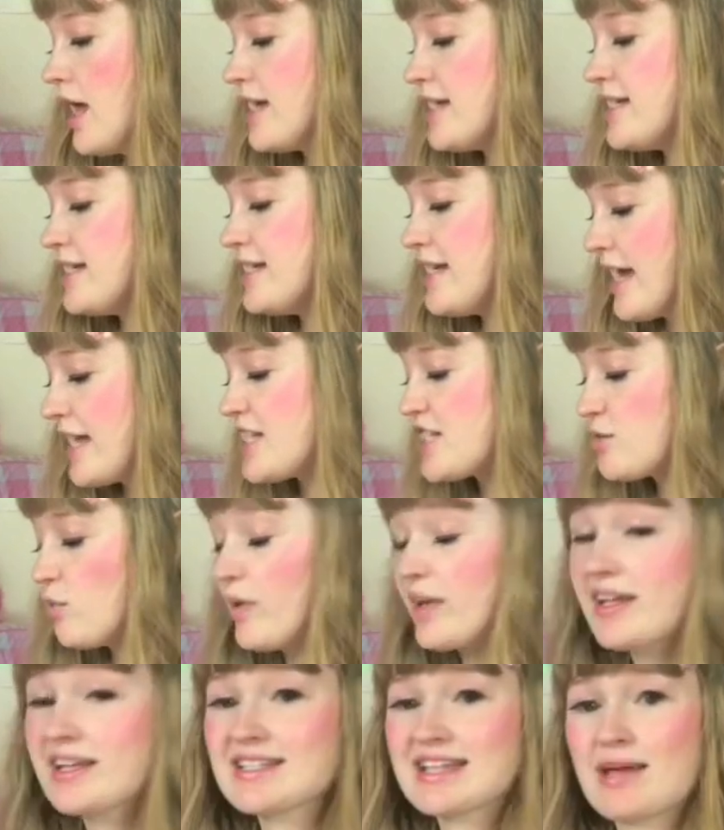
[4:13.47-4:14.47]
Yes,
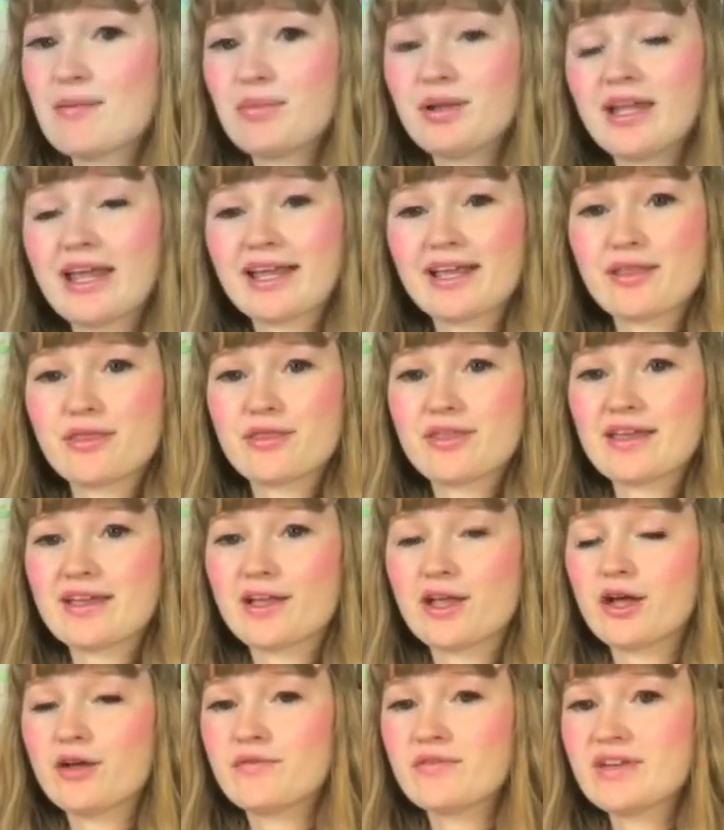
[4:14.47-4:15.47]
one example I can
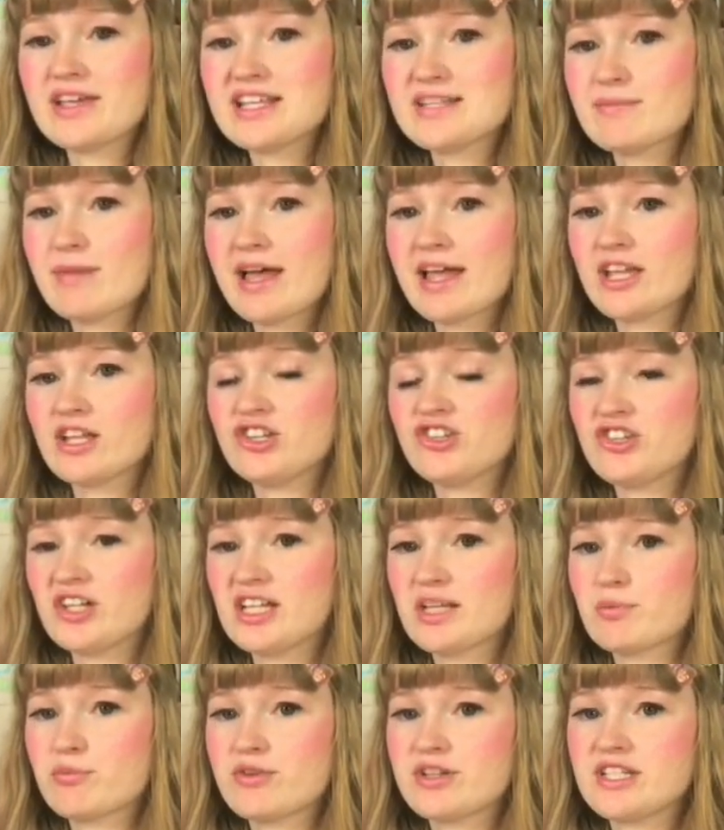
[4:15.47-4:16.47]
think of is my
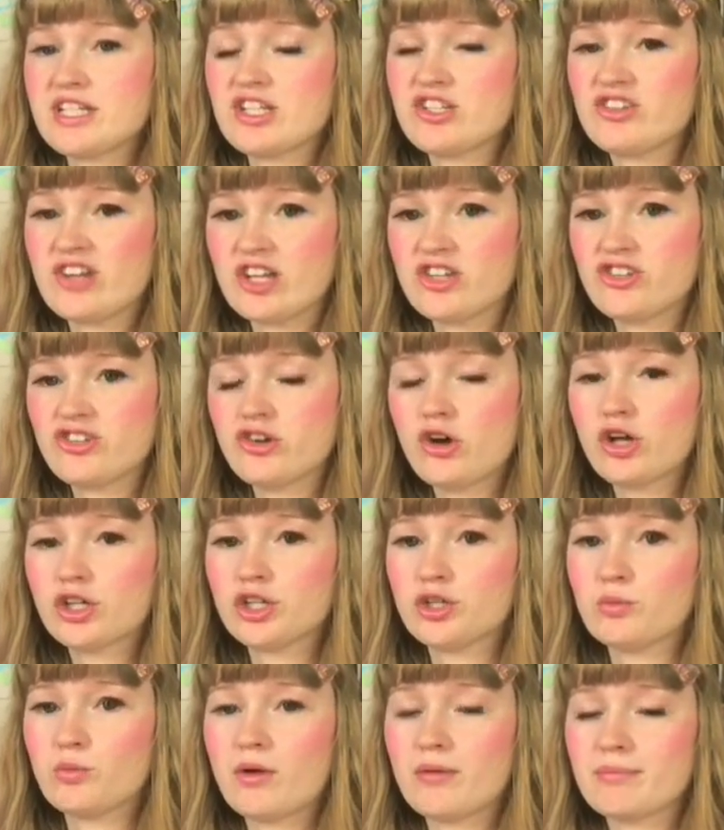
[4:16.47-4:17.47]
Angelic Pretty Chest
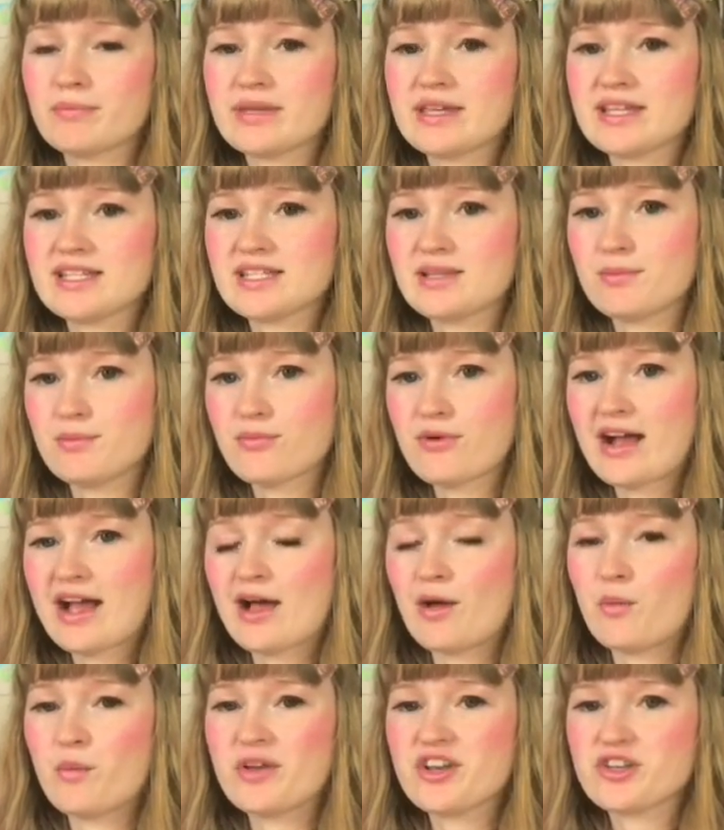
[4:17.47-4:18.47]
Chocolate one piece in
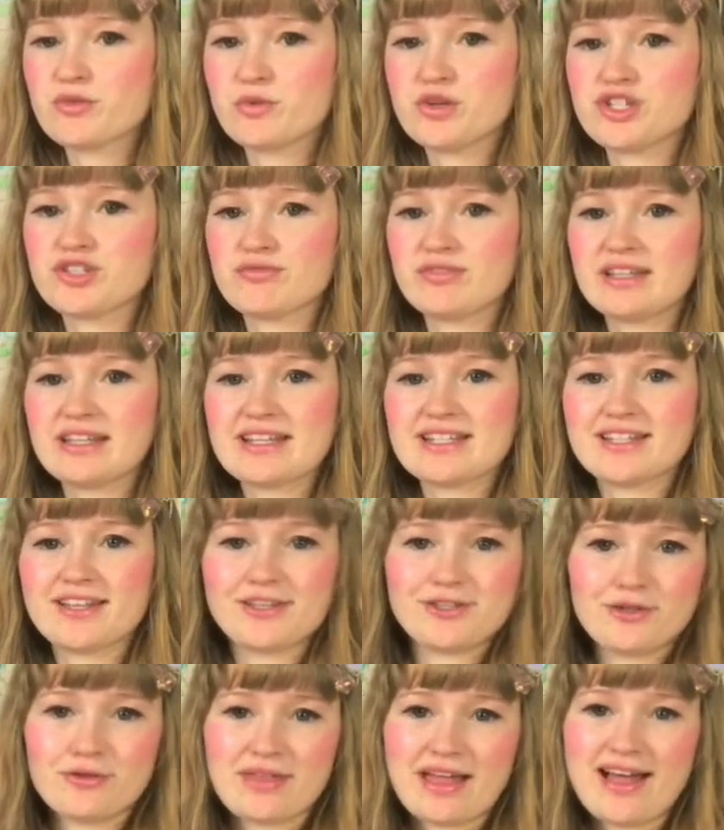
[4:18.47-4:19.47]
brown, which was released
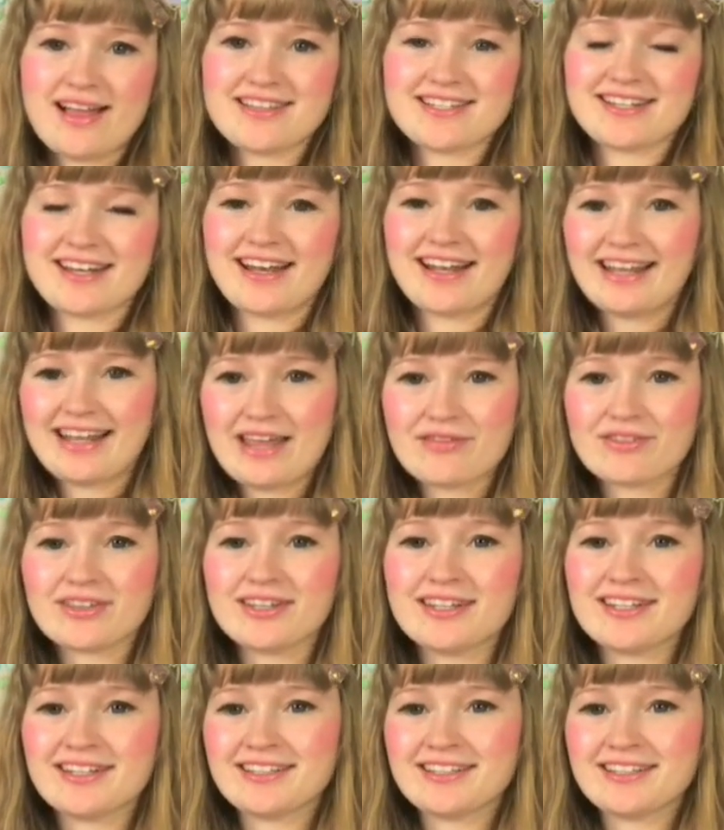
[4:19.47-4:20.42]
in 2011.